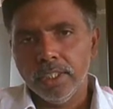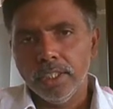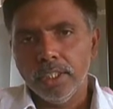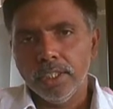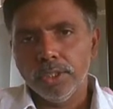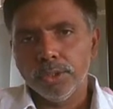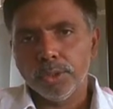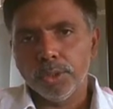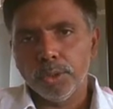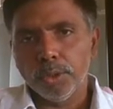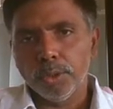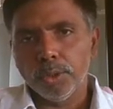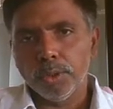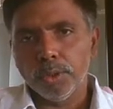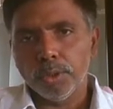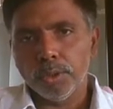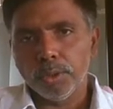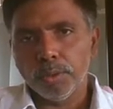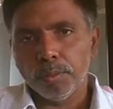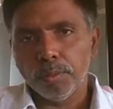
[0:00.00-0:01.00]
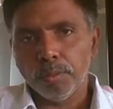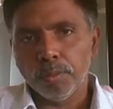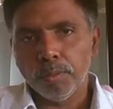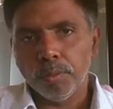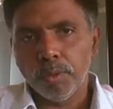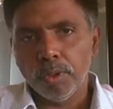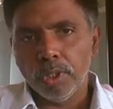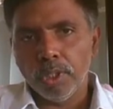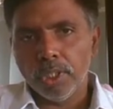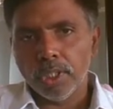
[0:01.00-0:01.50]
So
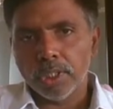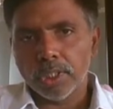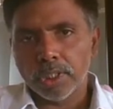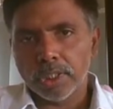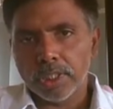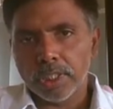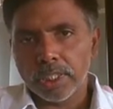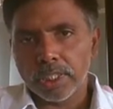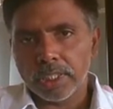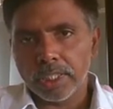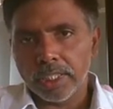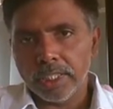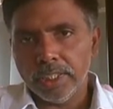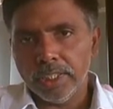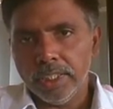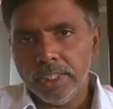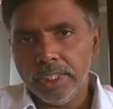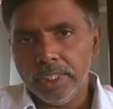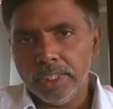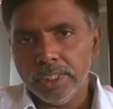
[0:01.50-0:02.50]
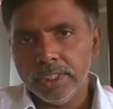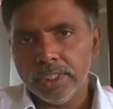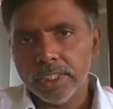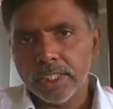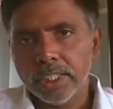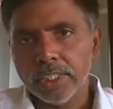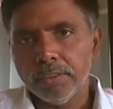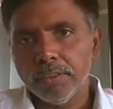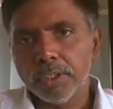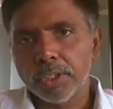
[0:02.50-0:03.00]
that heat engine,
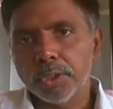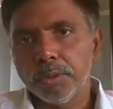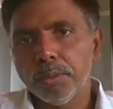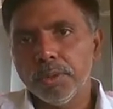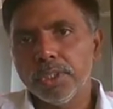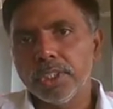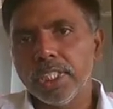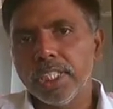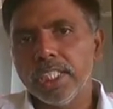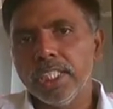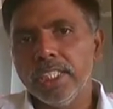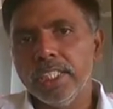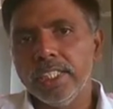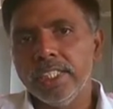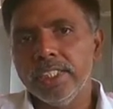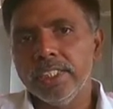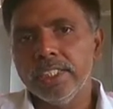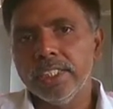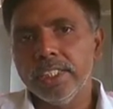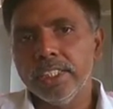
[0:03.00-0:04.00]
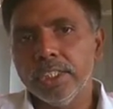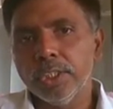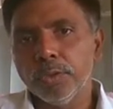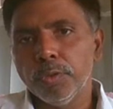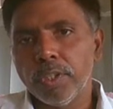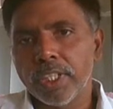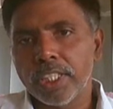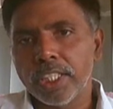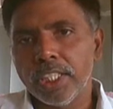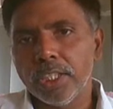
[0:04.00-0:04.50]
reversible cycle heat engine, is
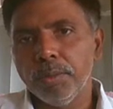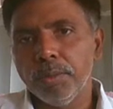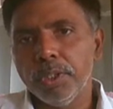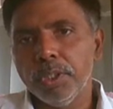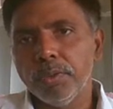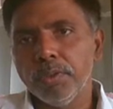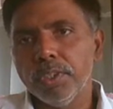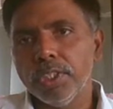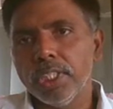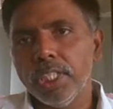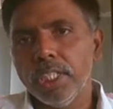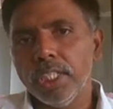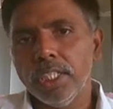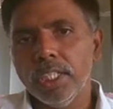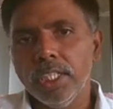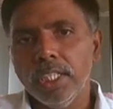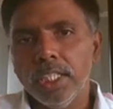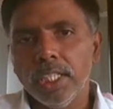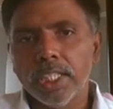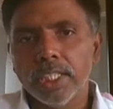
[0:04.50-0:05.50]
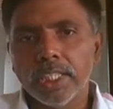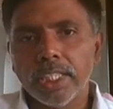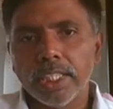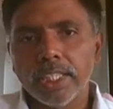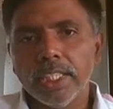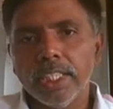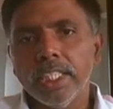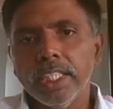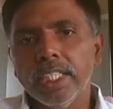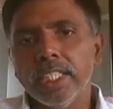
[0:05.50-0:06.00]
working between the
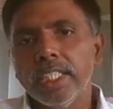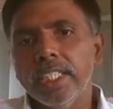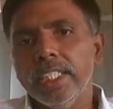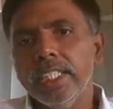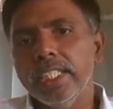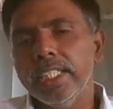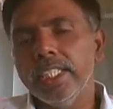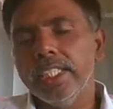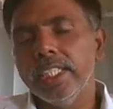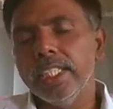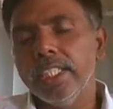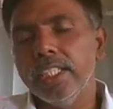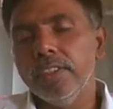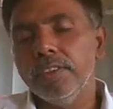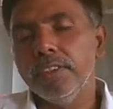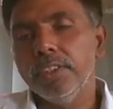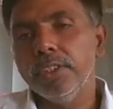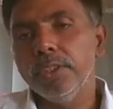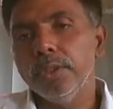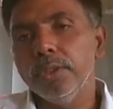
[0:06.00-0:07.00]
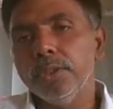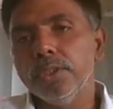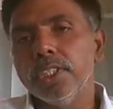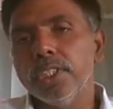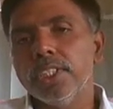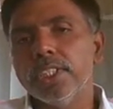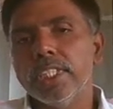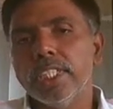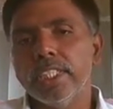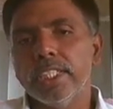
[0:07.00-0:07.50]
1300 degree Kelvin to
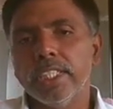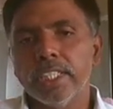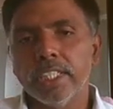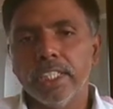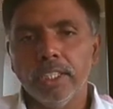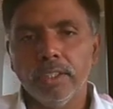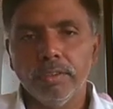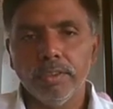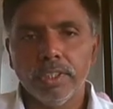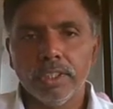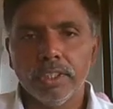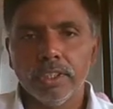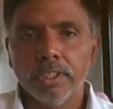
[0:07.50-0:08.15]
600 Kelvin.